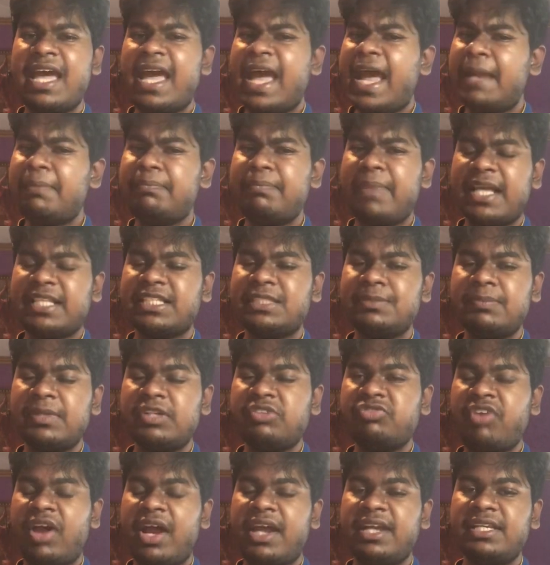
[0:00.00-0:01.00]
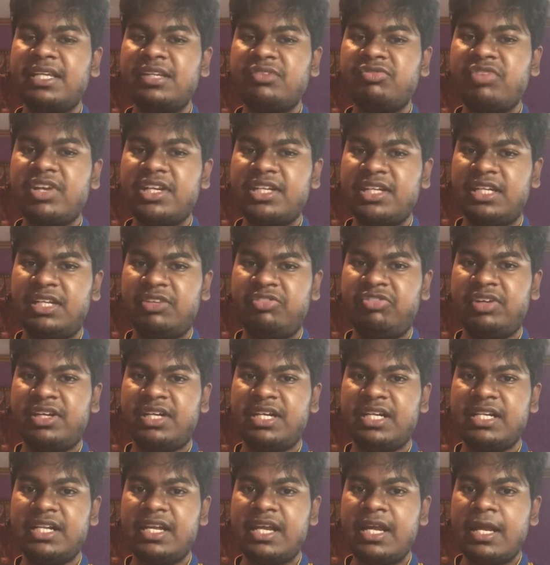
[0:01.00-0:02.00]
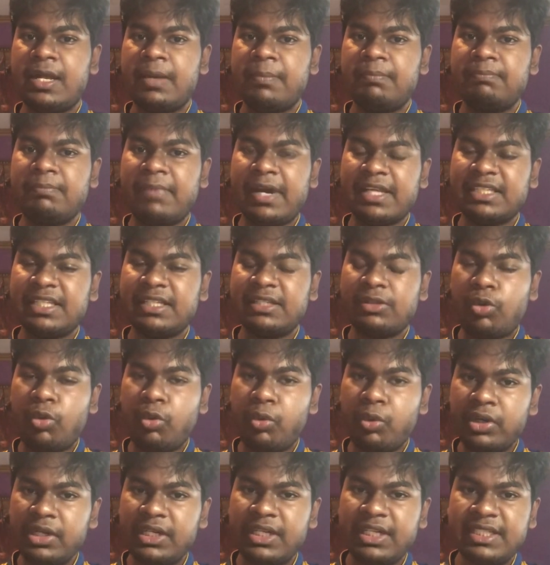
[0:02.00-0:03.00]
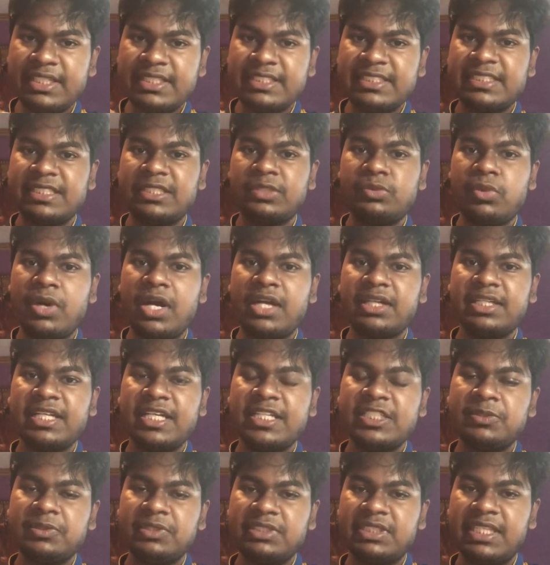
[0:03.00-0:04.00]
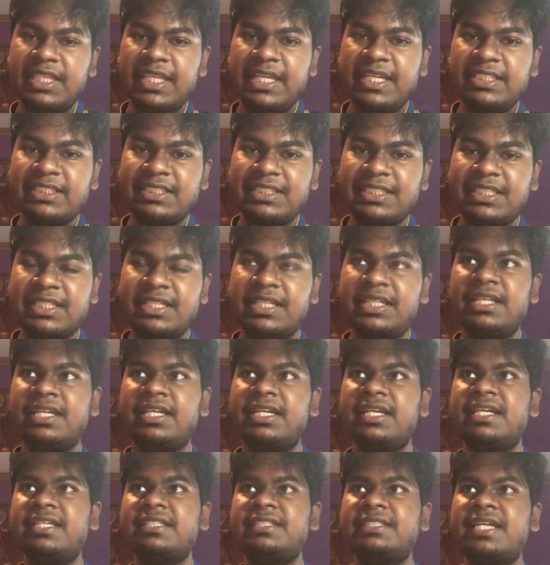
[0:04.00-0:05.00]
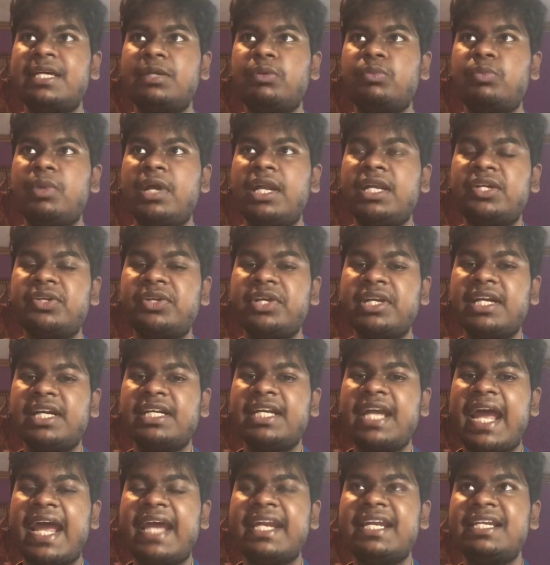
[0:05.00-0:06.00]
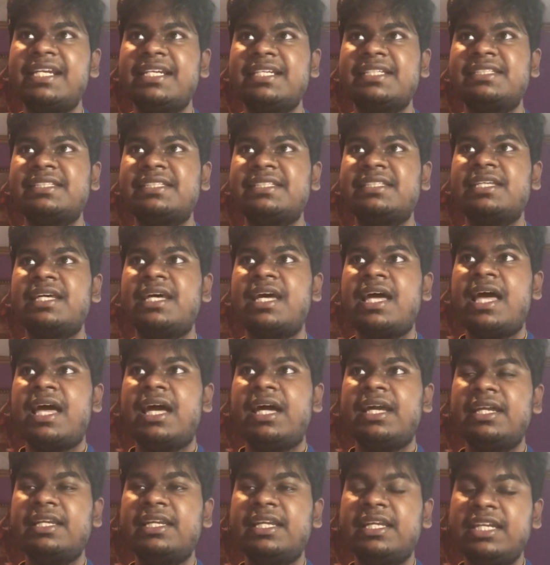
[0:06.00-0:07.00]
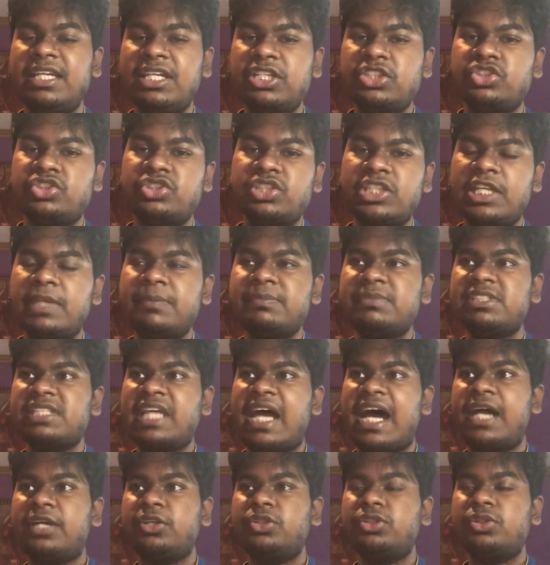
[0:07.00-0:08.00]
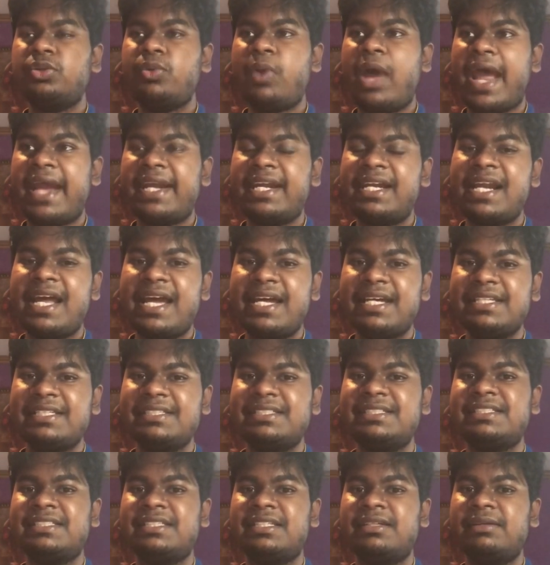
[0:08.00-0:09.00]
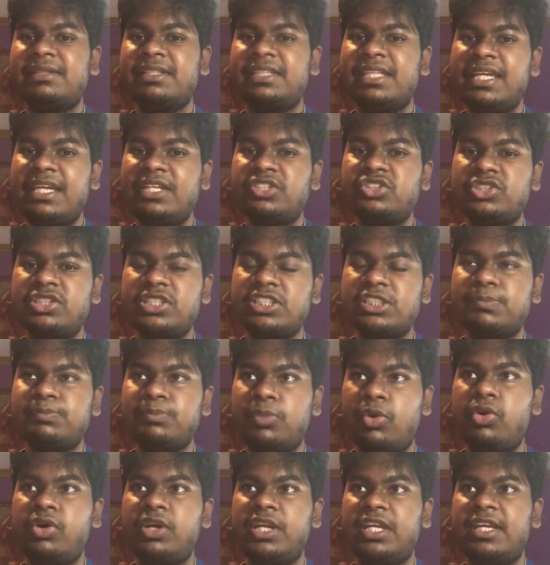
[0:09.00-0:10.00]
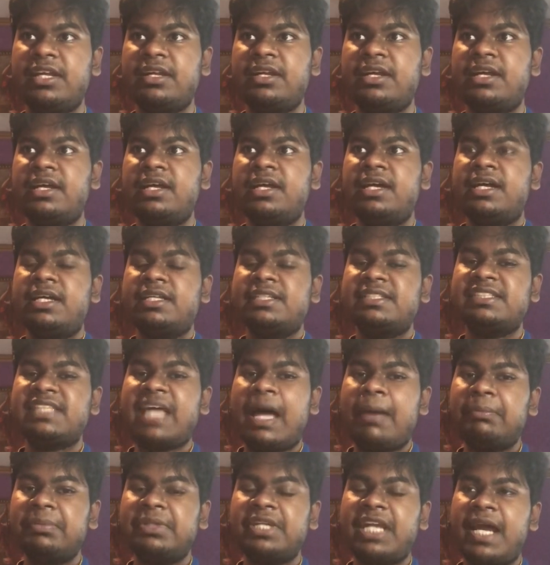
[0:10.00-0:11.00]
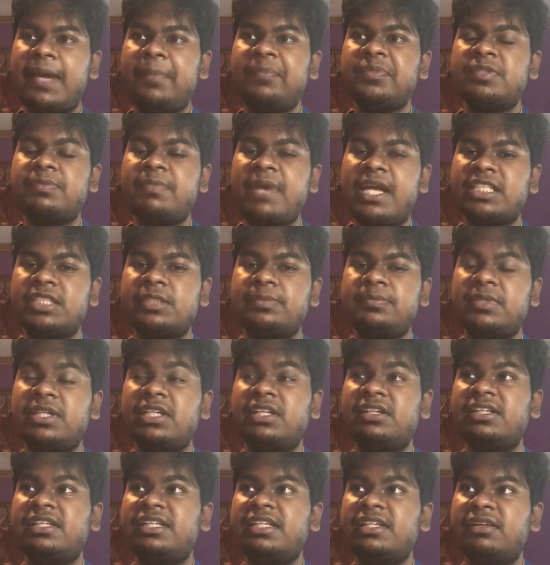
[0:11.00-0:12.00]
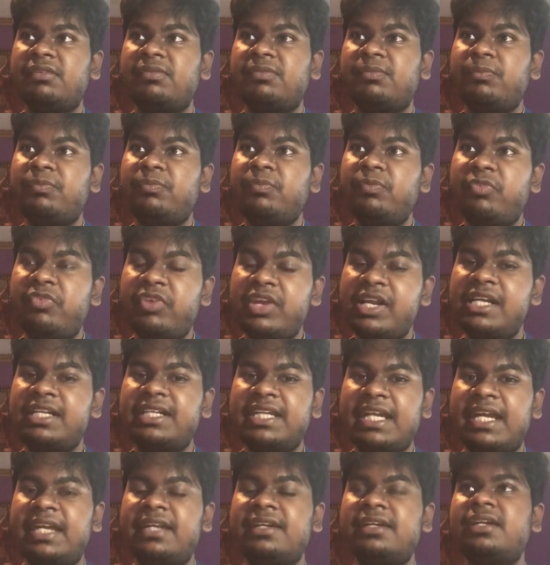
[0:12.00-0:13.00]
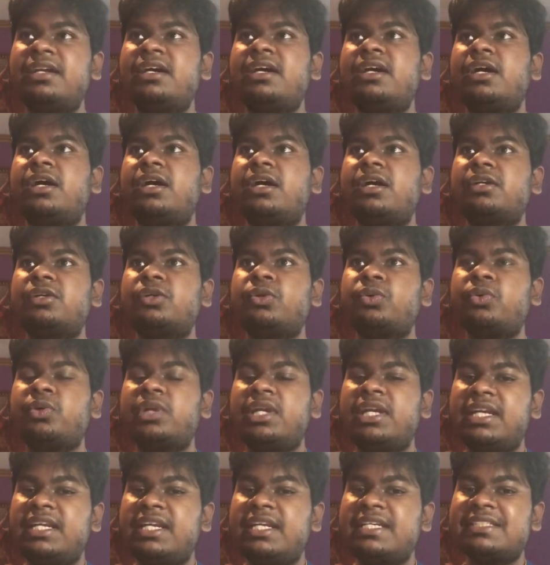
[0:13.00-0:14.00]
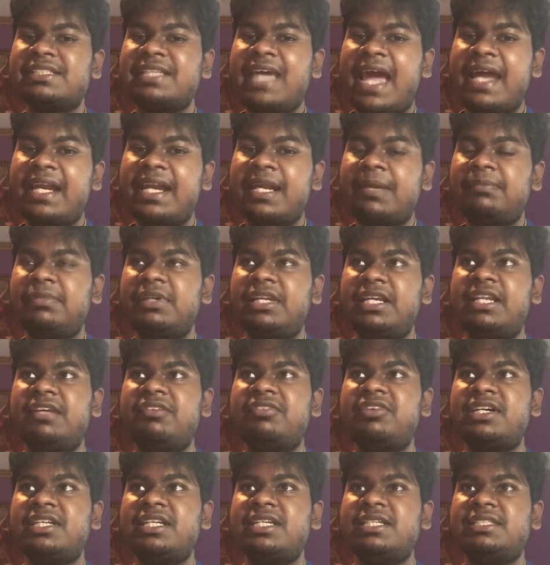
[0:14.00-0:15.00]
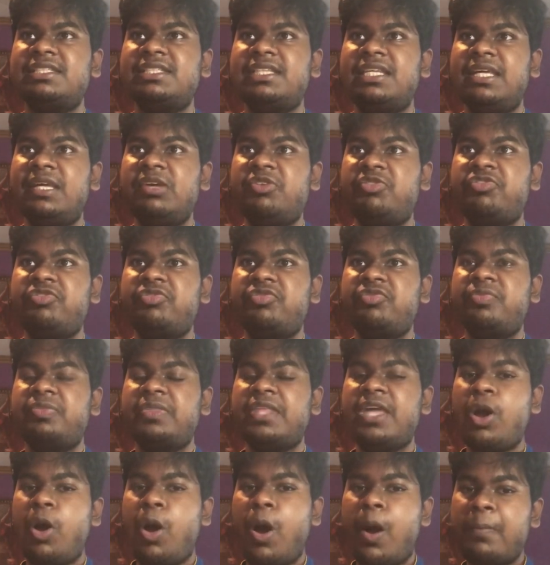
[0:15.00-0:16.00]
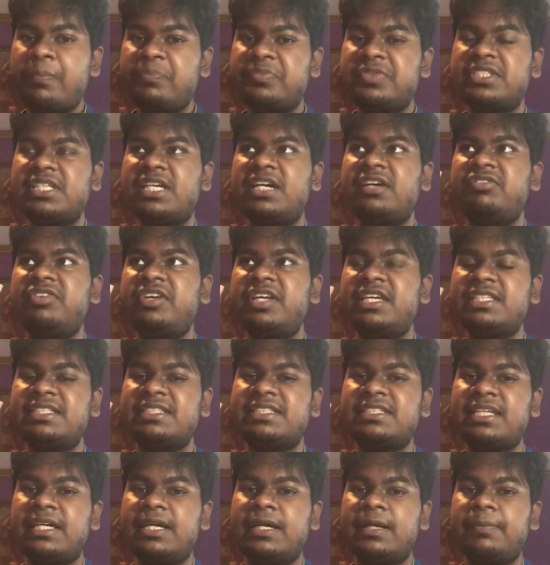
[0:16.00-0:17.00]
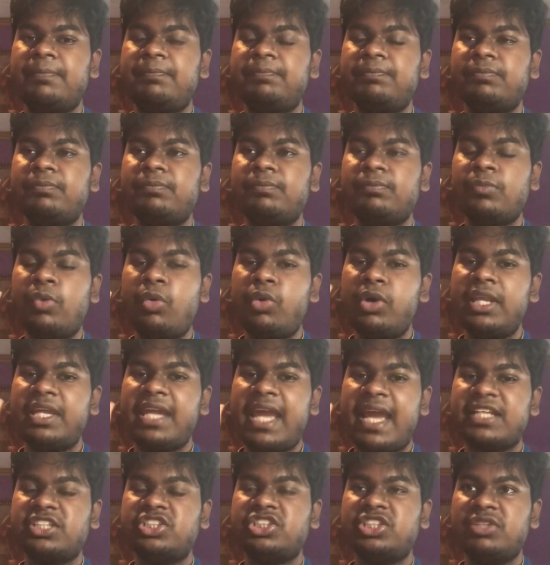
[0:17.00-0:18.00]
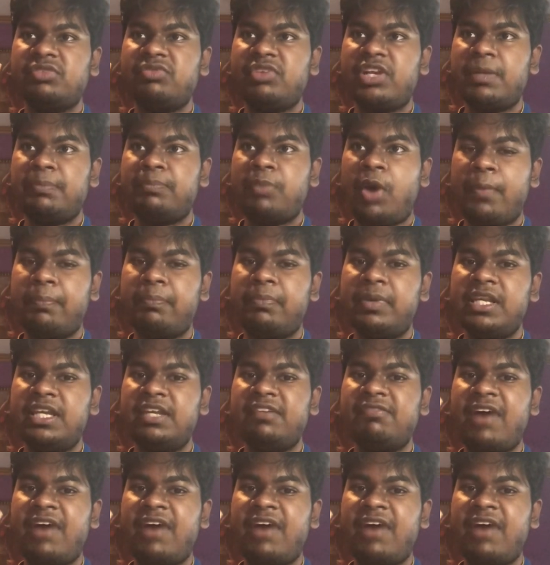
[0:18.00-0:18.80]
And batsmen find it very difficult. But the only disadvantage with Theekshana is that when cricket analysts in each team start to analyze Theekshana's bowling, sometimes batsmen will tend to read his carrom deliveries if they observe his bowling action very properly.